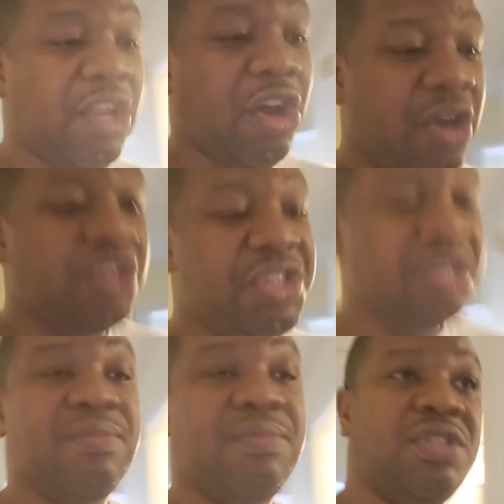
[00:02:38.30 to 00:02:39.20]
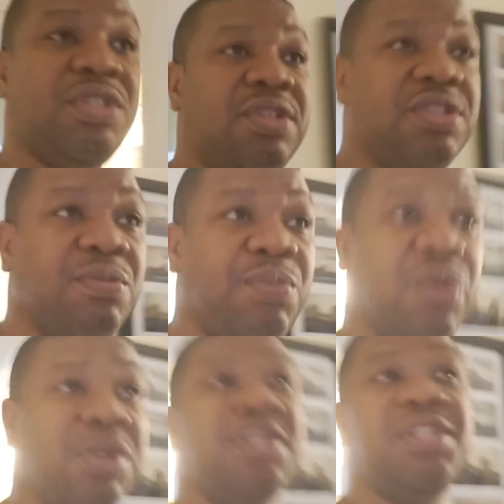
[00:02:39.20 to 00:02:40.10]
large numbers
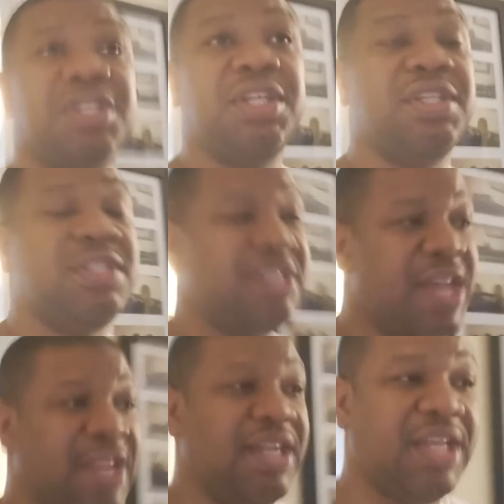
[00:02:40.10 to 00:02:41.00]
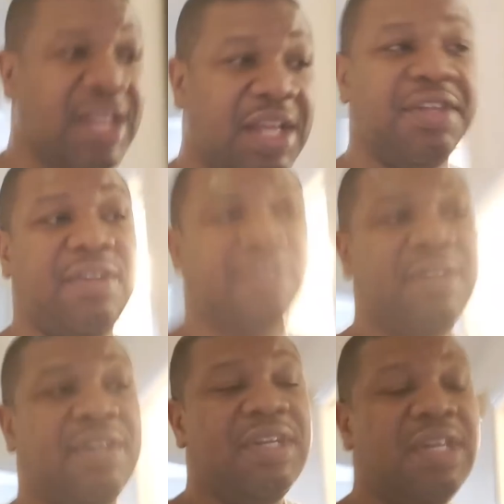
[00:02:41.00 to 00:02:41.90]
supporting each other, standing together
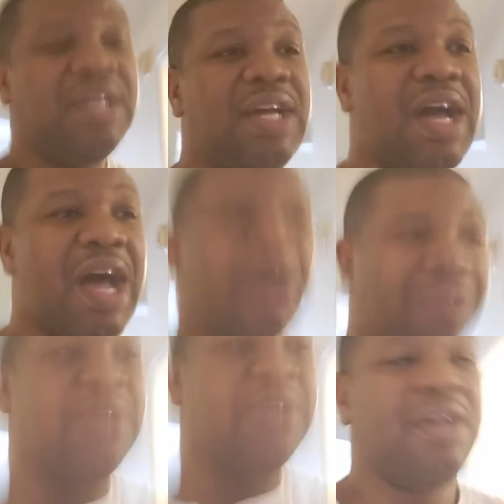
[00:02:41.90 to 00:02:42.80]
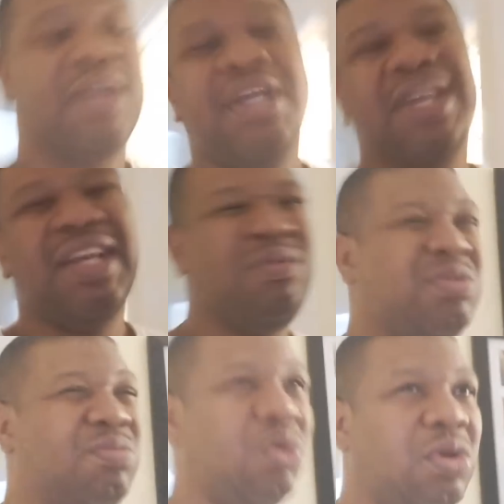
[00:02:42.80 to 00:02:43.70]
out there, it was
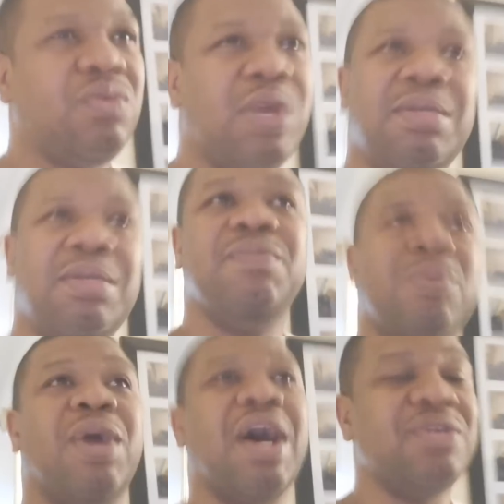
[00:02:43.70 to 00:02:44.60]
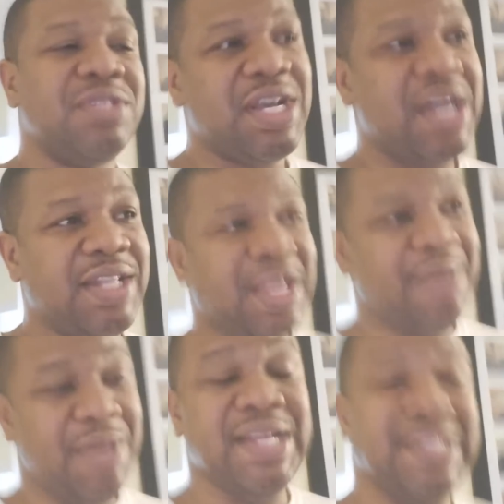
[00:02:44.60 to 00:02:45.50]
more white people outside that
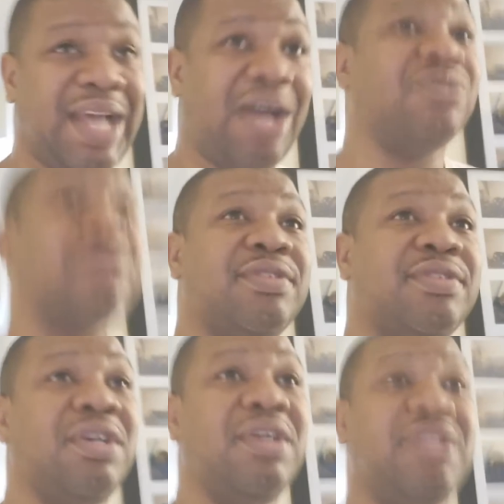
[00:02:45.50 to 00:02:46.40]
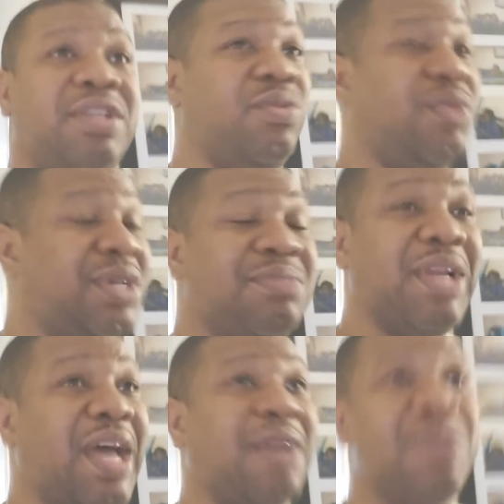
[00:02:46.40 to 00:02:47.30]
man's house than it was
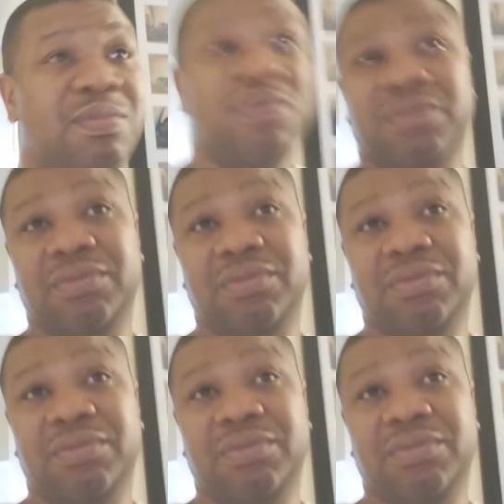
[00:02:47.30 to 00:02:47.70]
black people